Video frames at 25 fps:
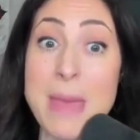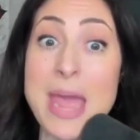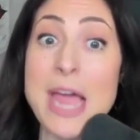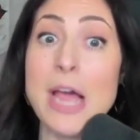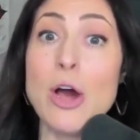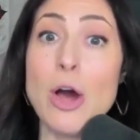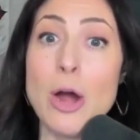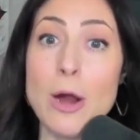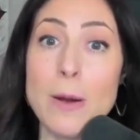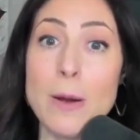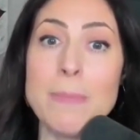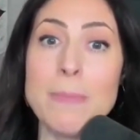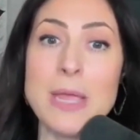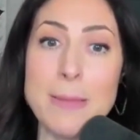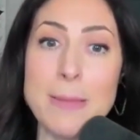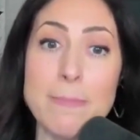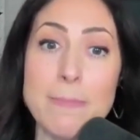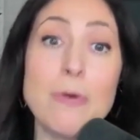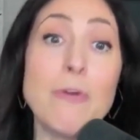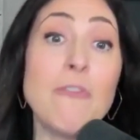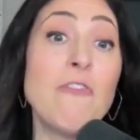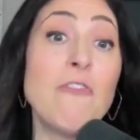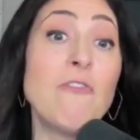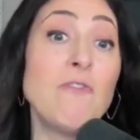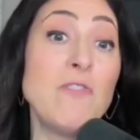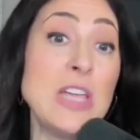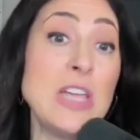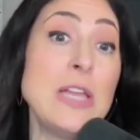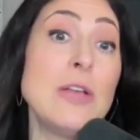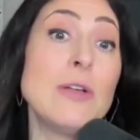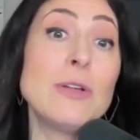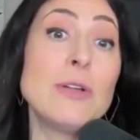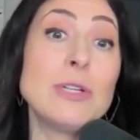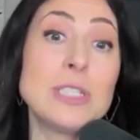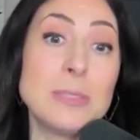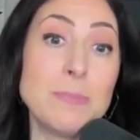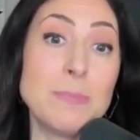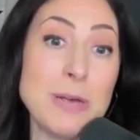and make our people
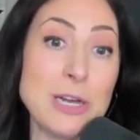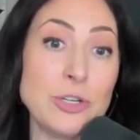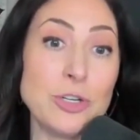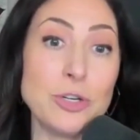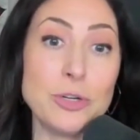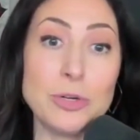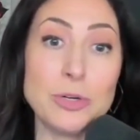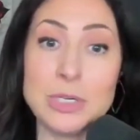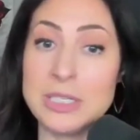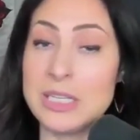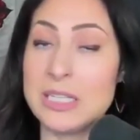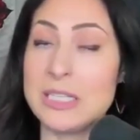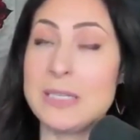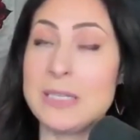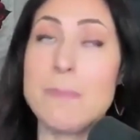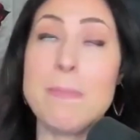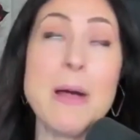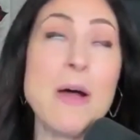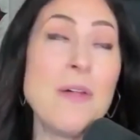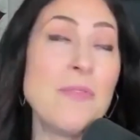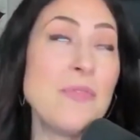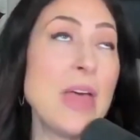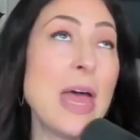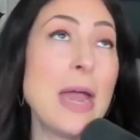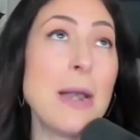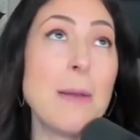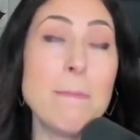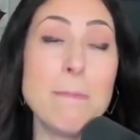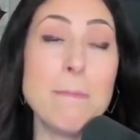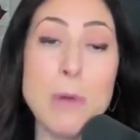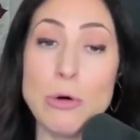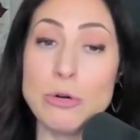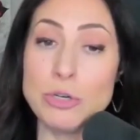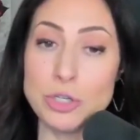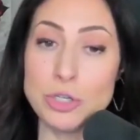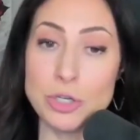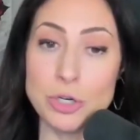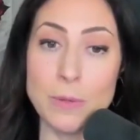feel special because it's about that
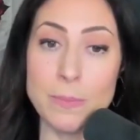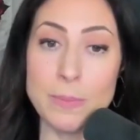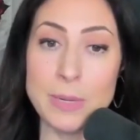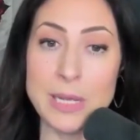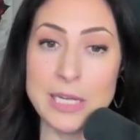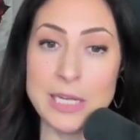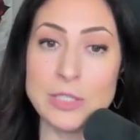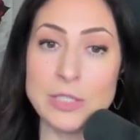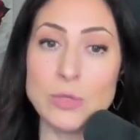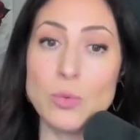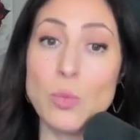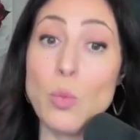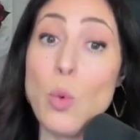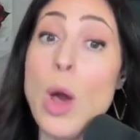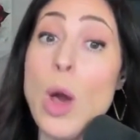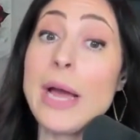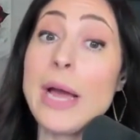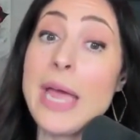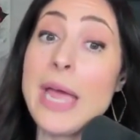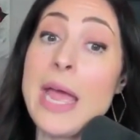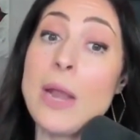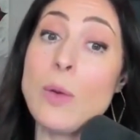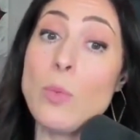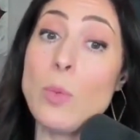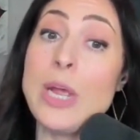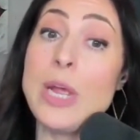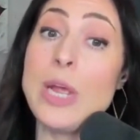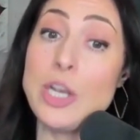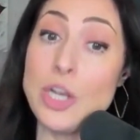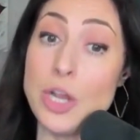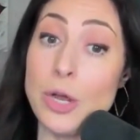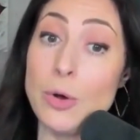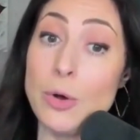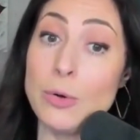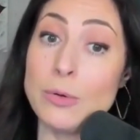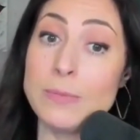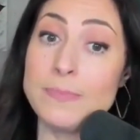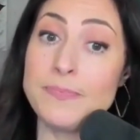emotional piece. What can we
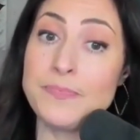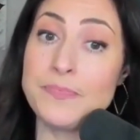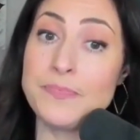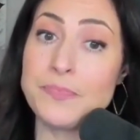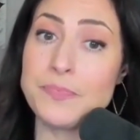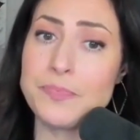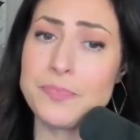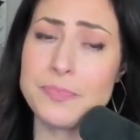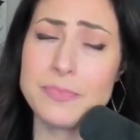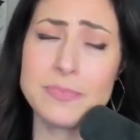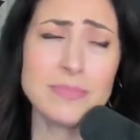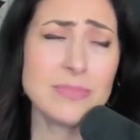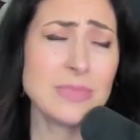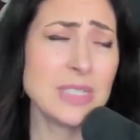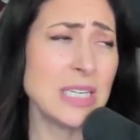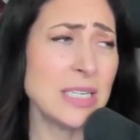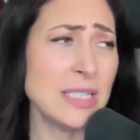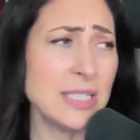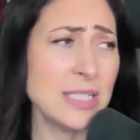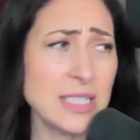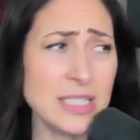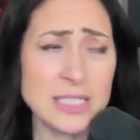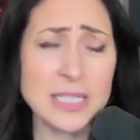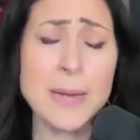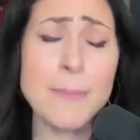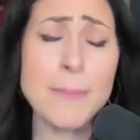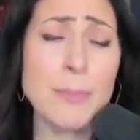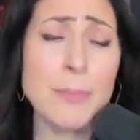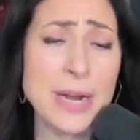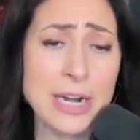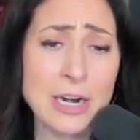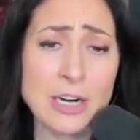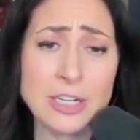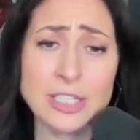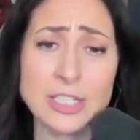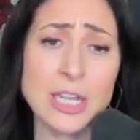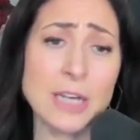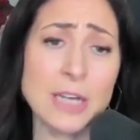do to
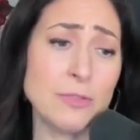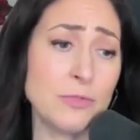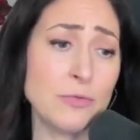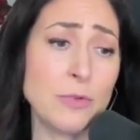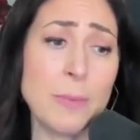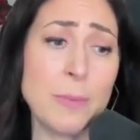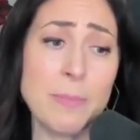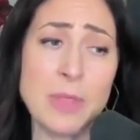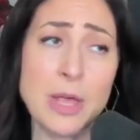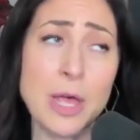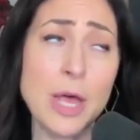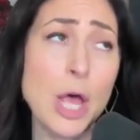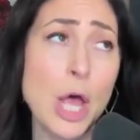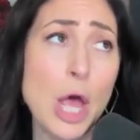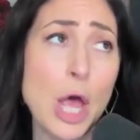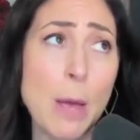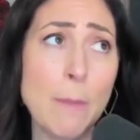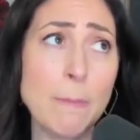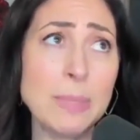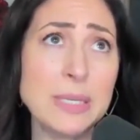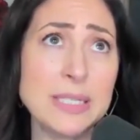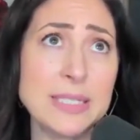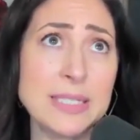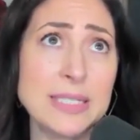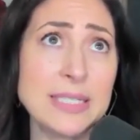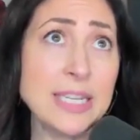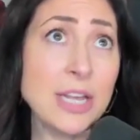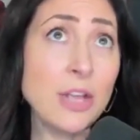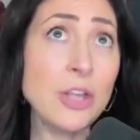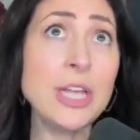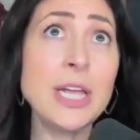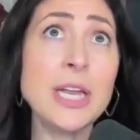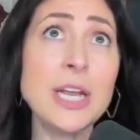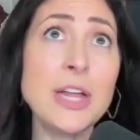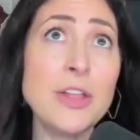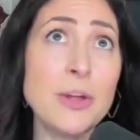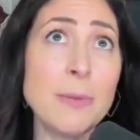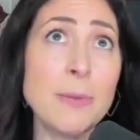separate ourselves from the
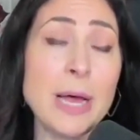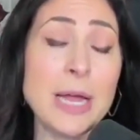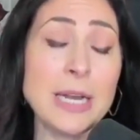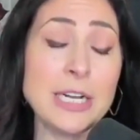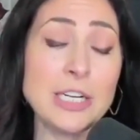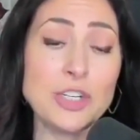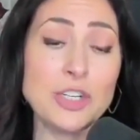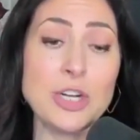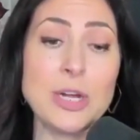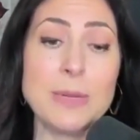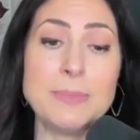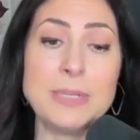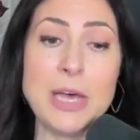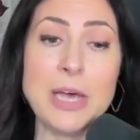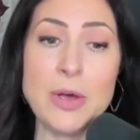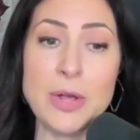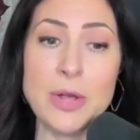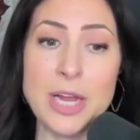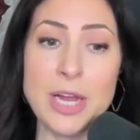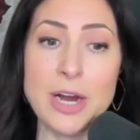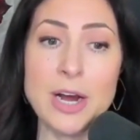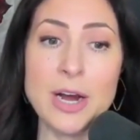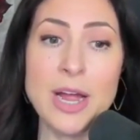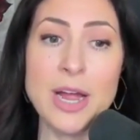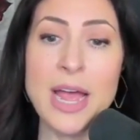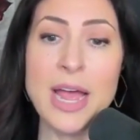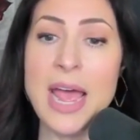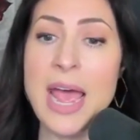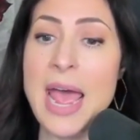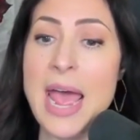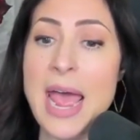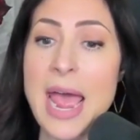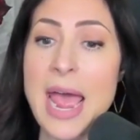bazillion other body shops out here?